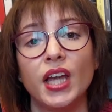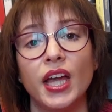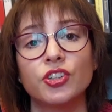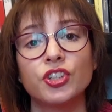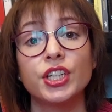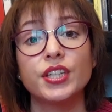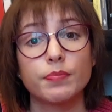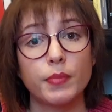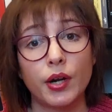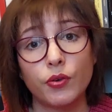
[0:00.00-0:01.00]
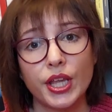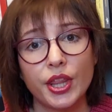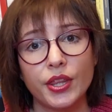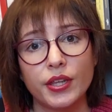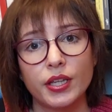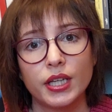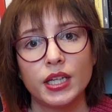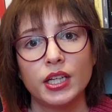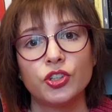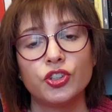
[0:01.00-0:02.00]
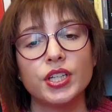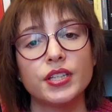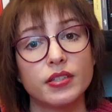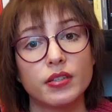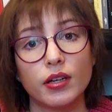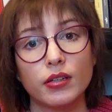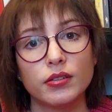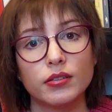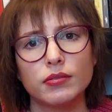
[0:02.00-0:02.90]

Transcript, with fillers: and she is married, she is young,